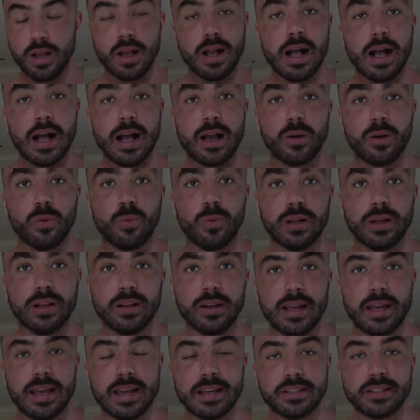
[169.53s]
I
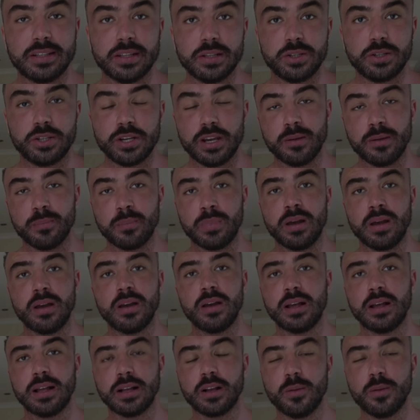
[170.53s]
will head to the gym
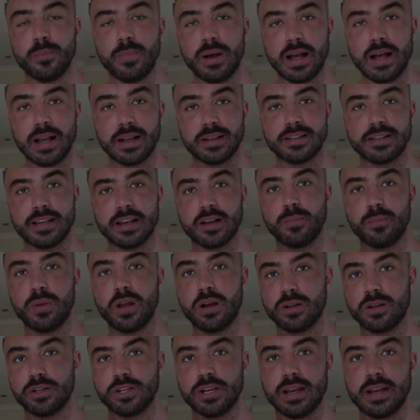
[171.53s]
and come back, second
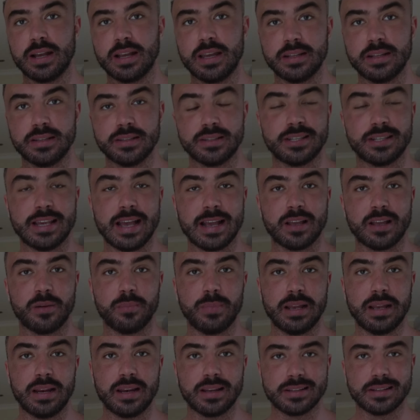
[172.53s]
block of check-ins, second
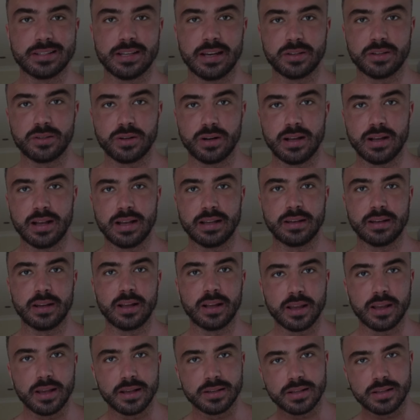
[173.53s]
meal, etc. And I
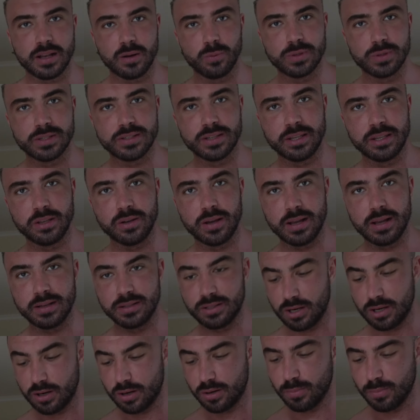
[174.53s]
guess I will see you guys
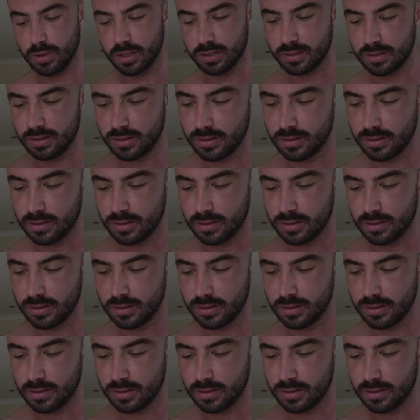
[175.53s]
there, but